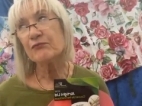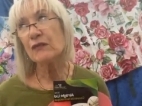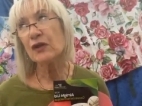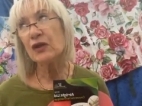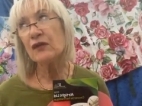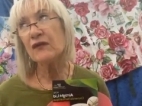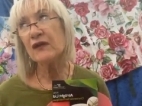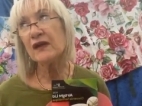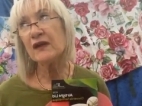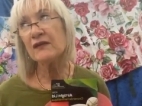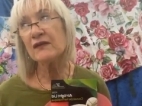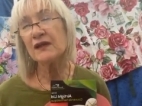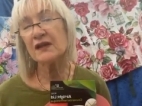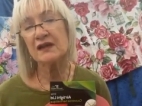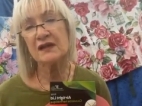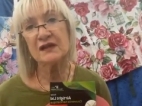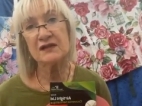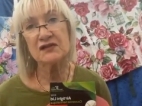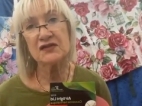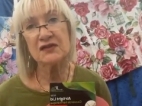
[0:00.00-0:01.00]
moving the
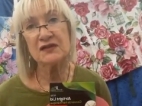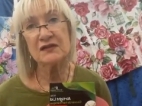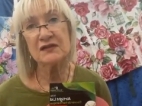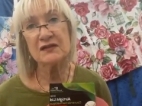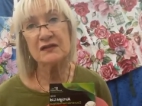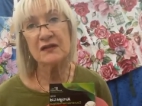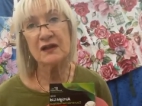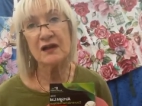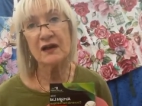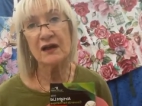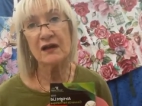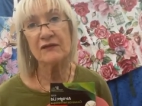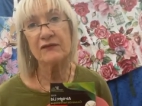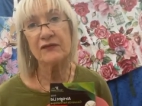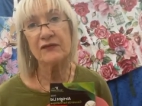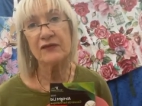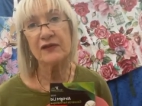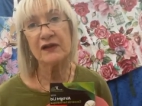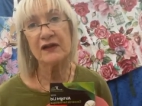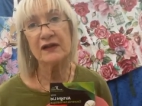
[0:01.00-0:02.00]
kitchen
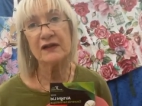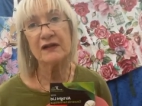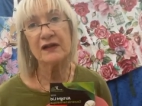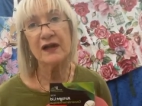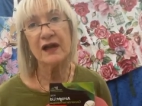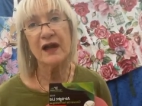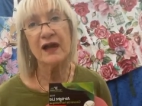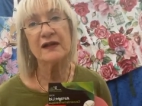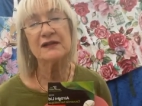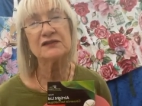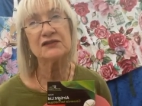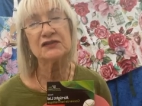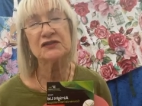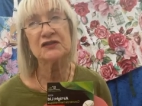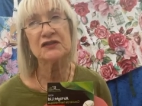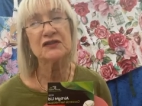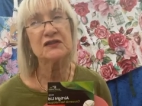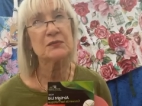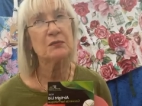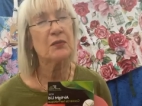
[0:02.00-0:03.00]
up front has
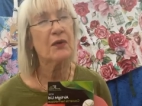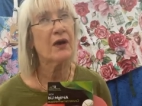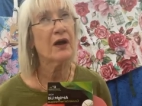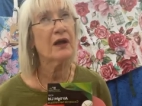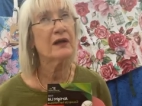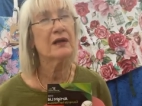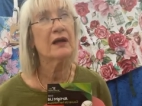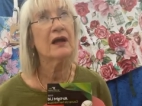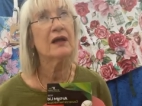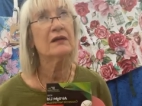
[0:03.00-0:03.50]
just brought